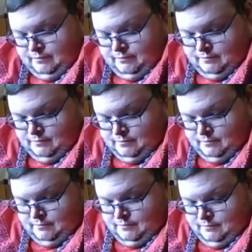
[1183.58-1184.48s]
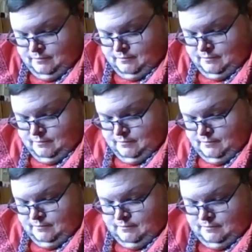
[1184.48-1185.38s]

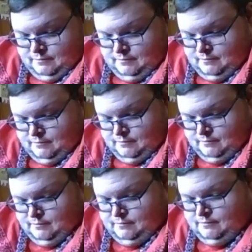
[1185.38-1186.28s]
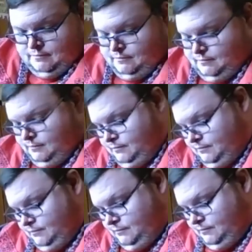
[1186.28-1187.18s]

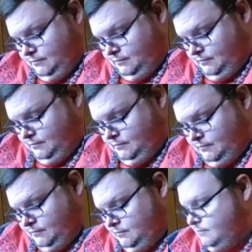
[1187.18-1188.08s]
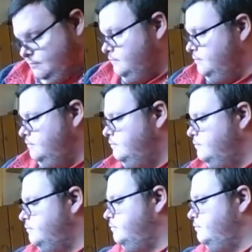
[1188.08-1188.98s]

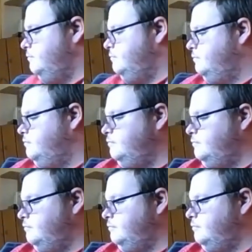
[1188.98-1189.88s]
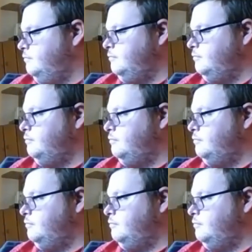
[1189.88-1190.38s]
[no speech]